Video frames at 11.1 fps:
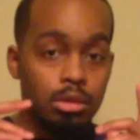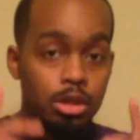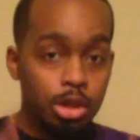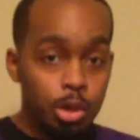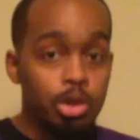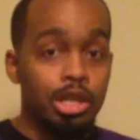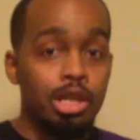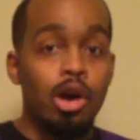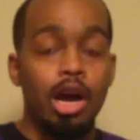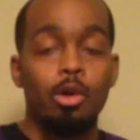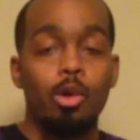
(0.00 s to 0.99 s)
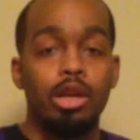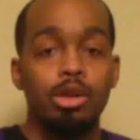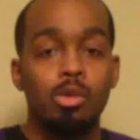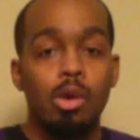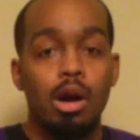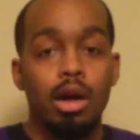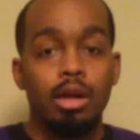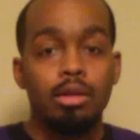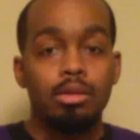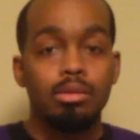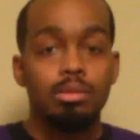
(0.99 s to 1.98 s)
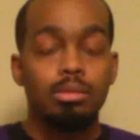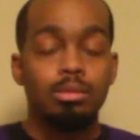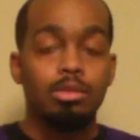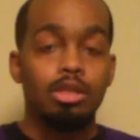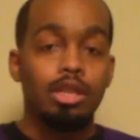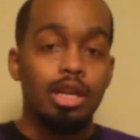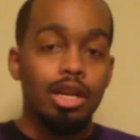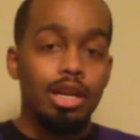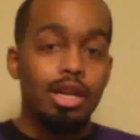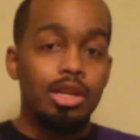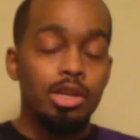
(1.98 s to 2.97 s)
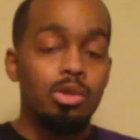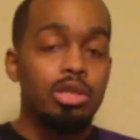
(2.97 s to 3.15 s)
you should know how great you are. You